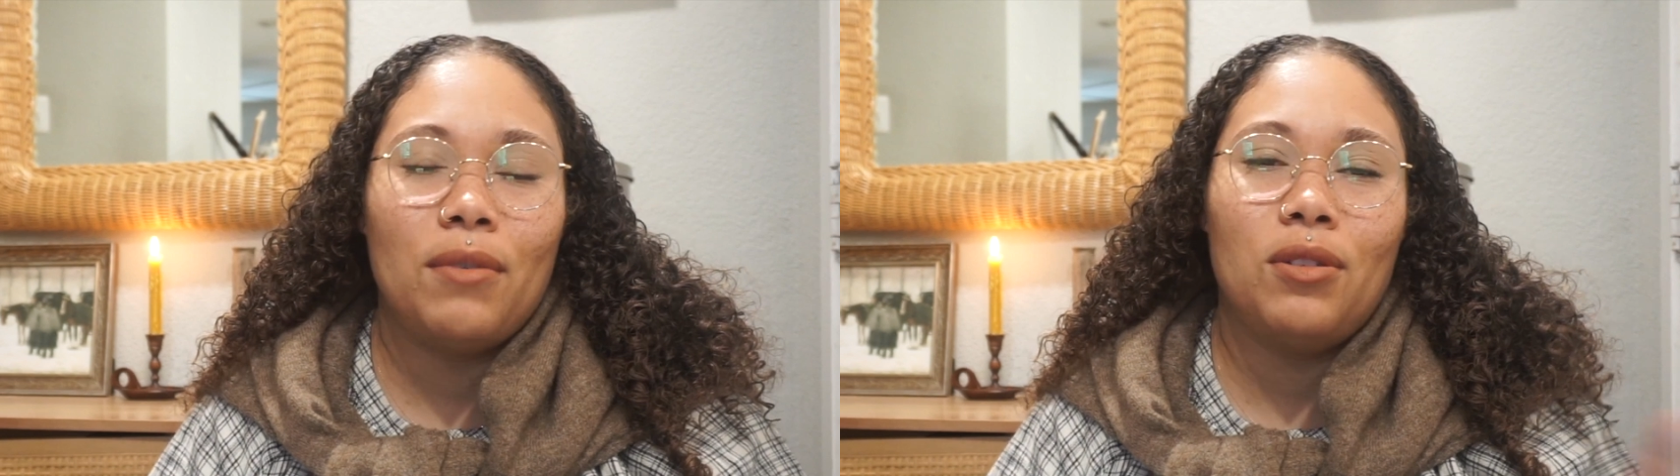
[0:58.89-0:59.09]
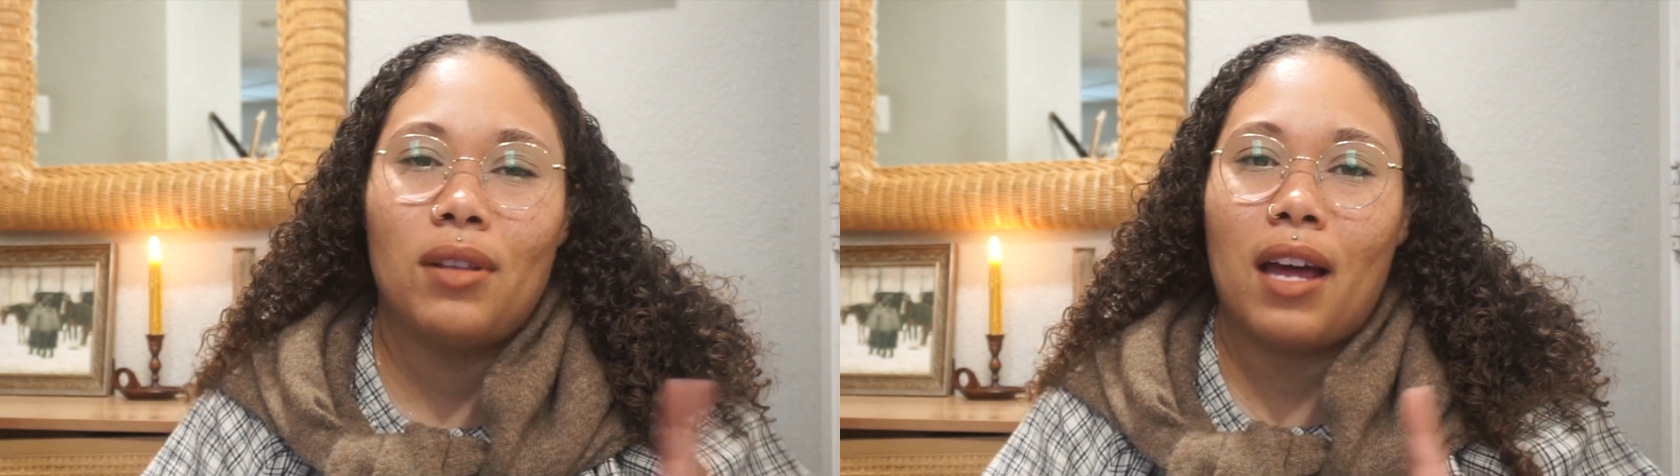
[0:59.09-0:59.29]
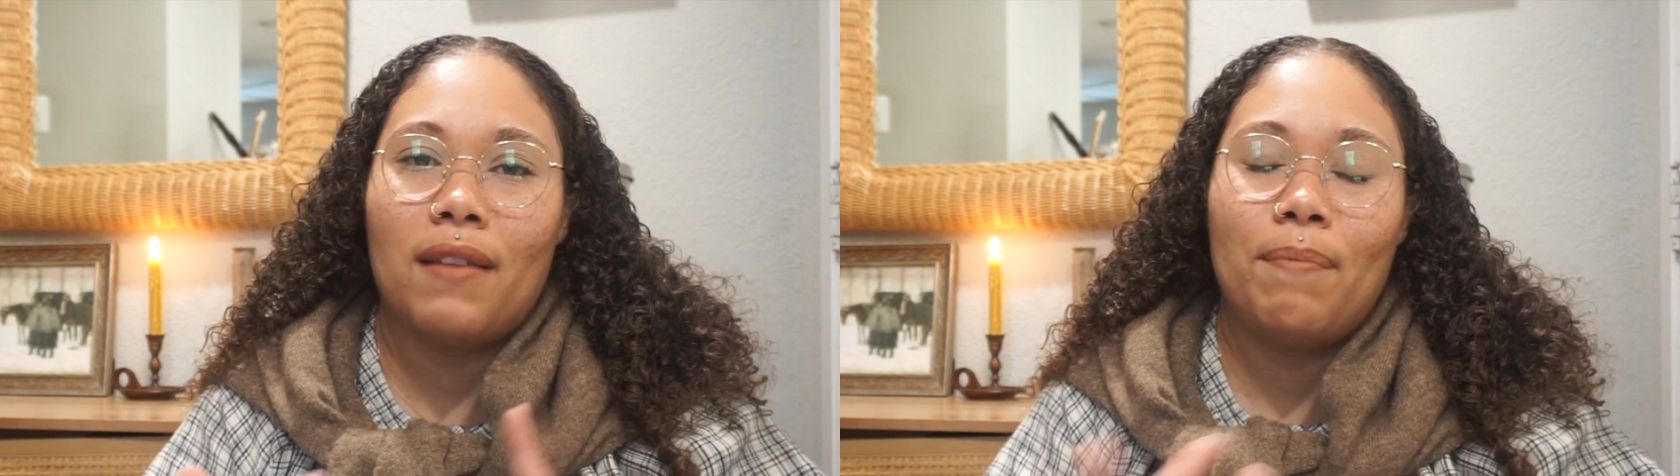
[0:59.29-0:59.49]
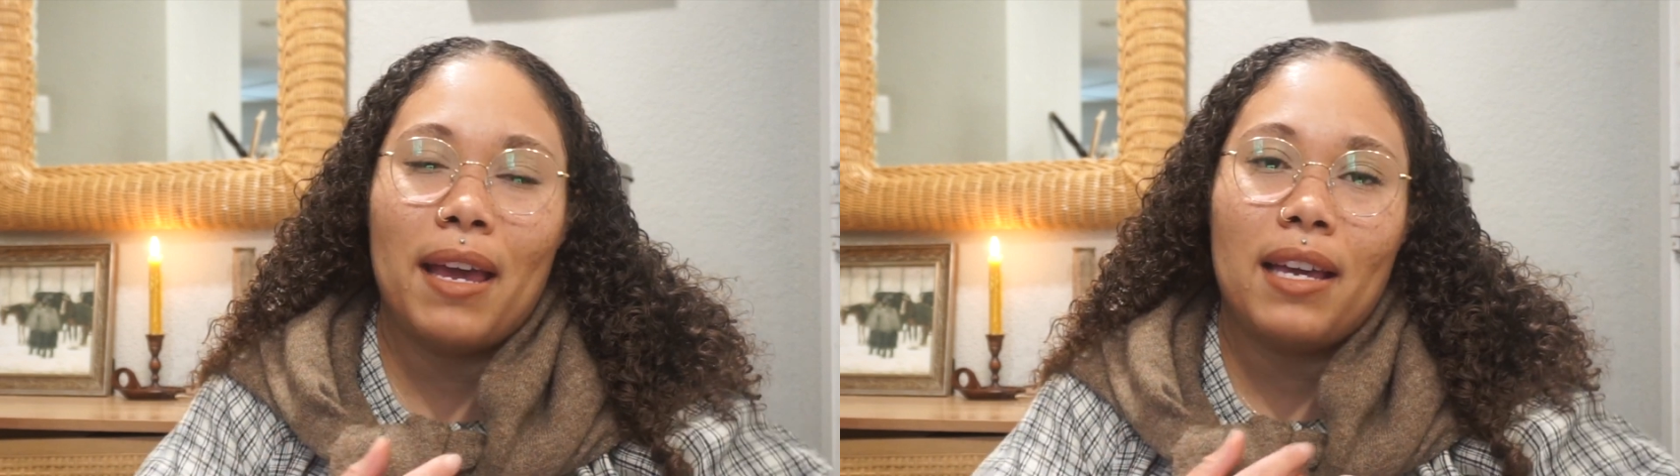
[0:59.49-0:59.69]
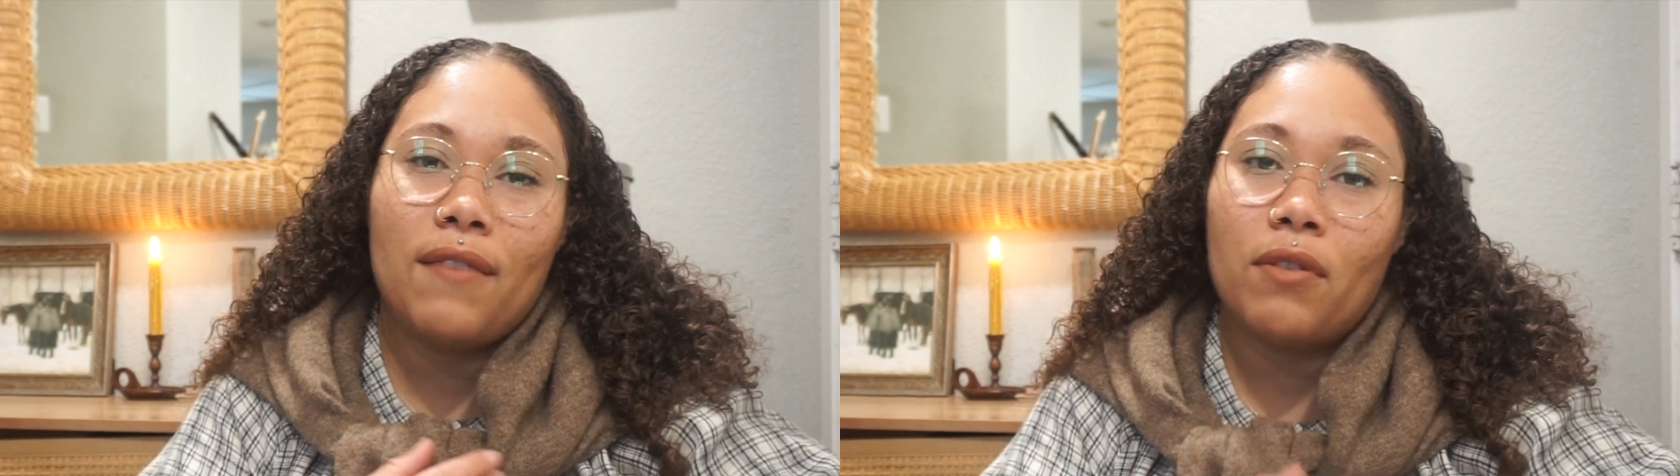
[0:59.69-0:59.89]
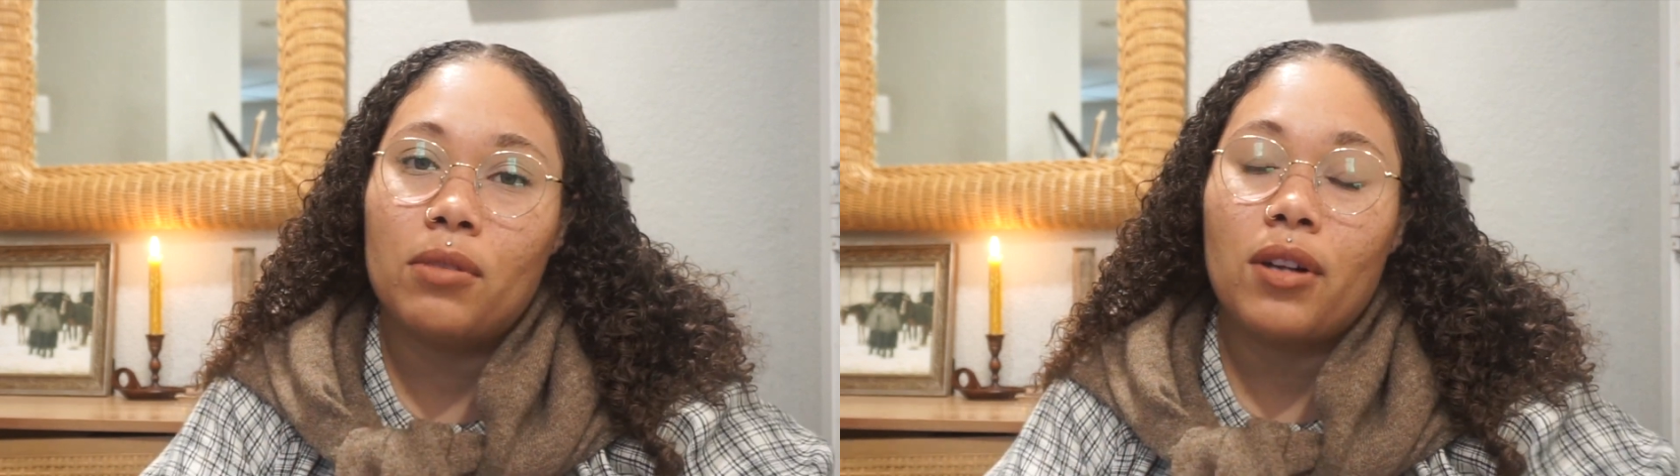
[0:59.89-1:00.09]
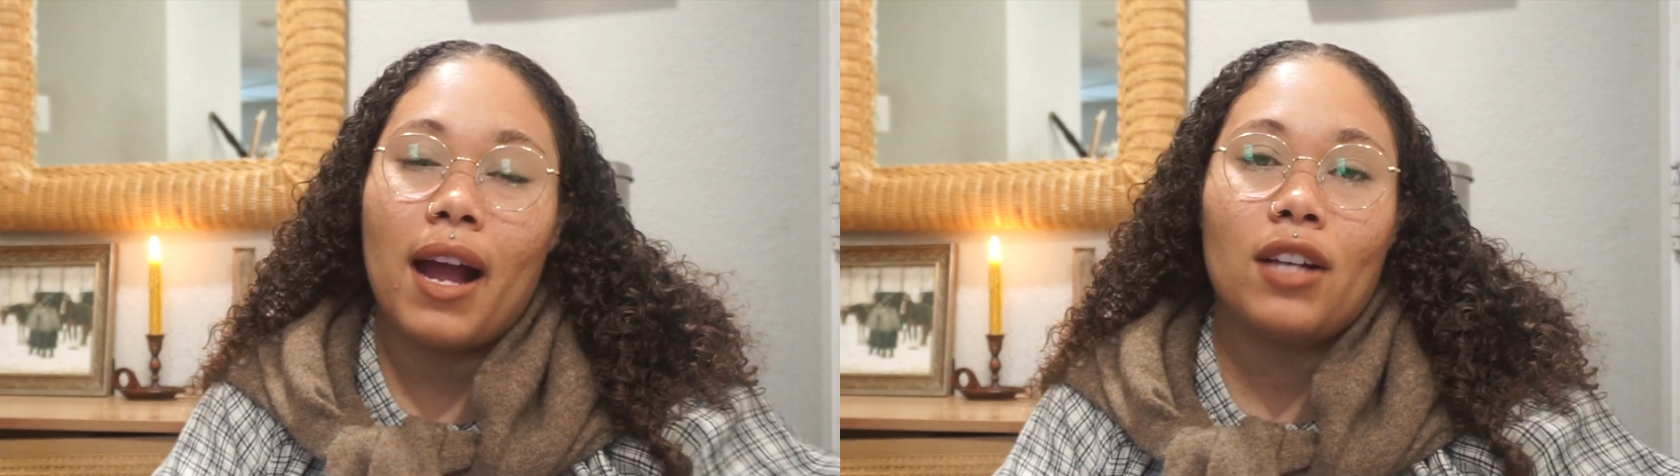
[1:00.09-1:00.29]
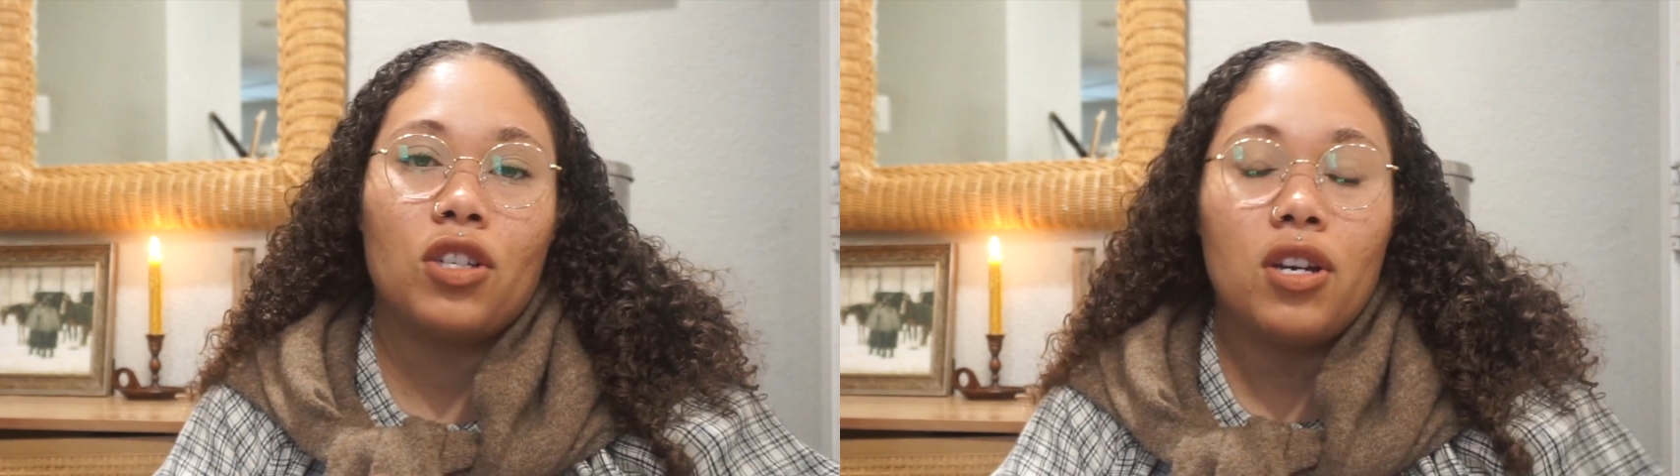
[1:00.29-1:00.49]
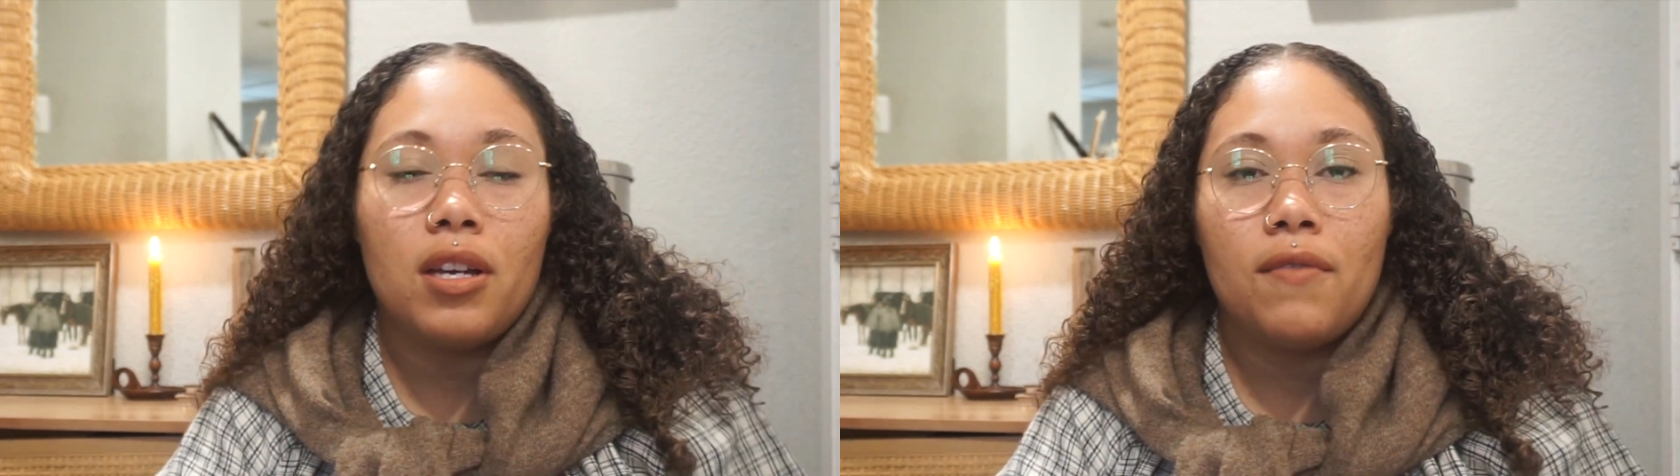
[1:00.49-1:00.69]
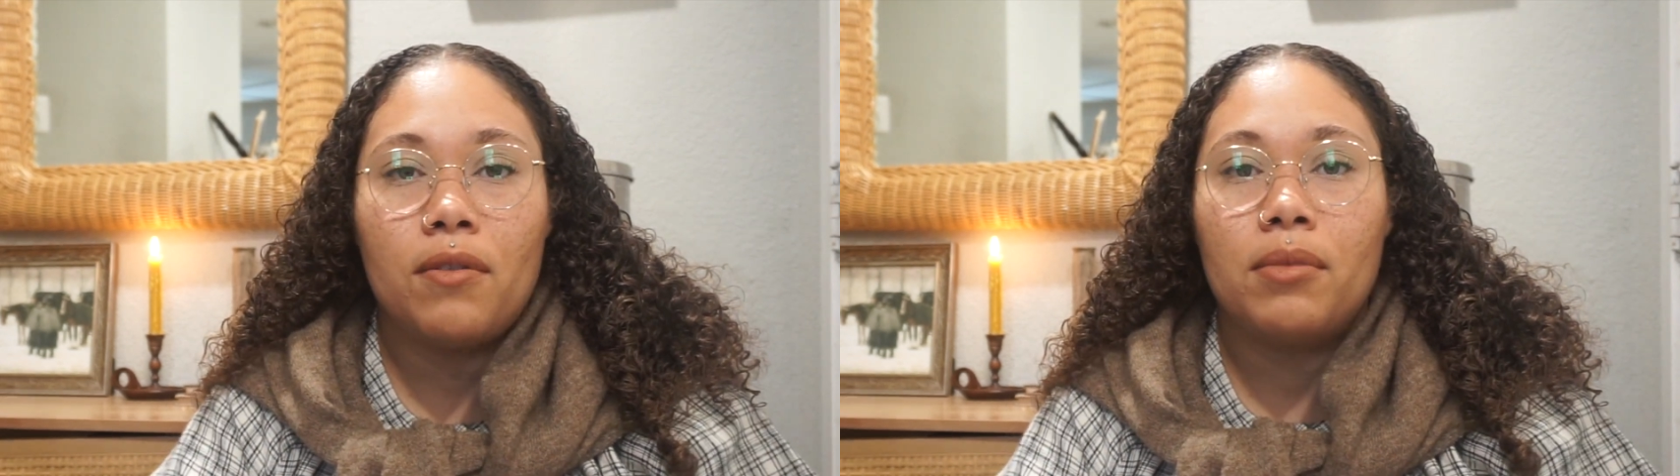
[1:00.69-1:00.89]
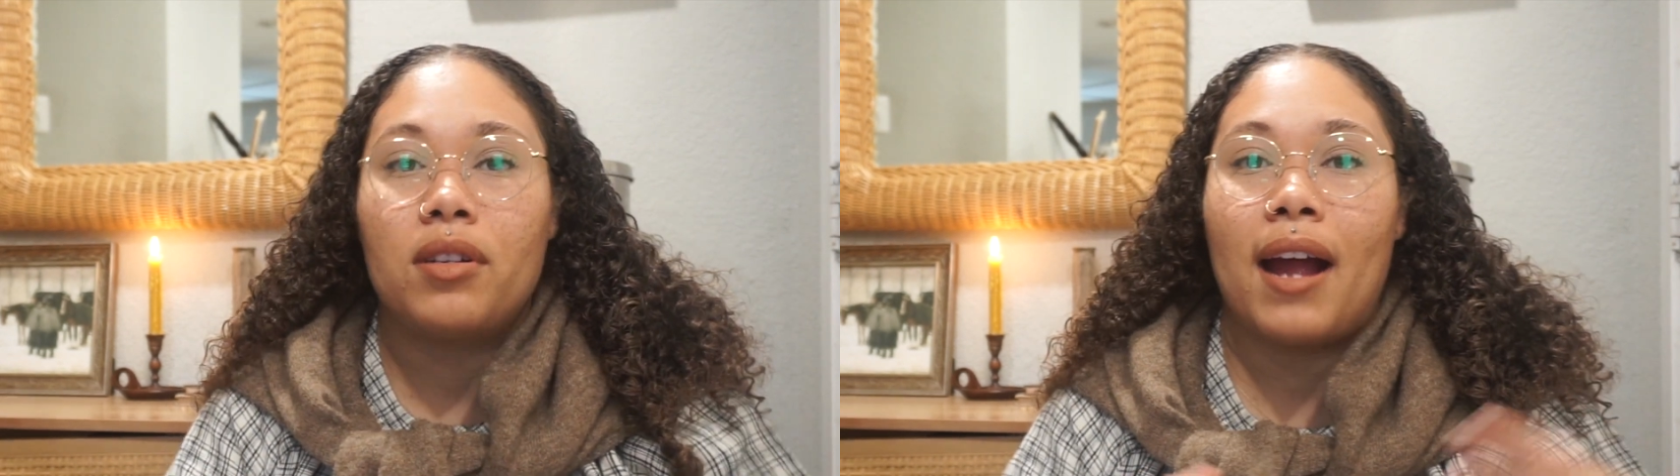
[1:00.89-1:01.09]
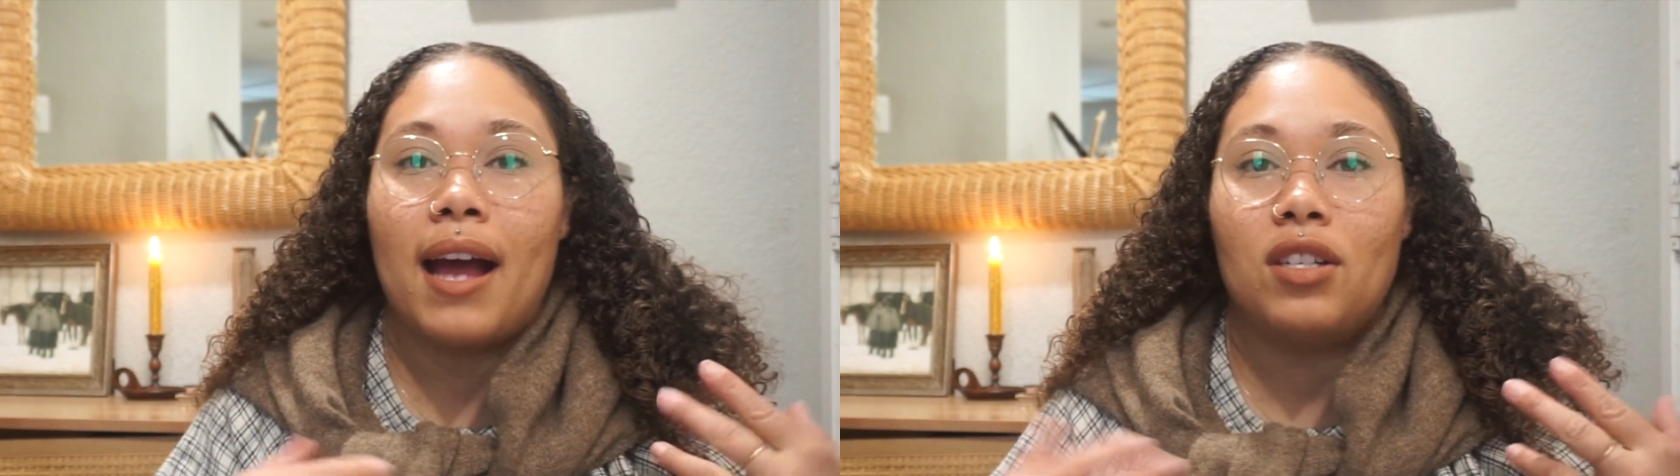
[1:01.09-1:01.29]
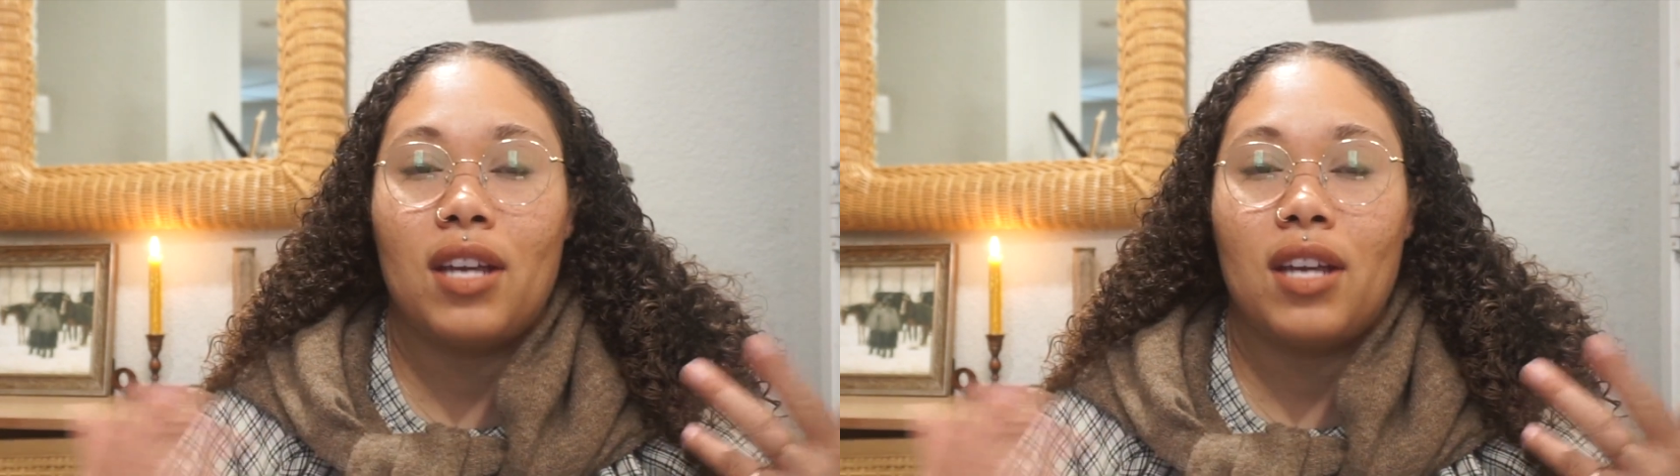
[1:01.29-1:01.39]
We do a lot of baking from scratch, cooking from scratch,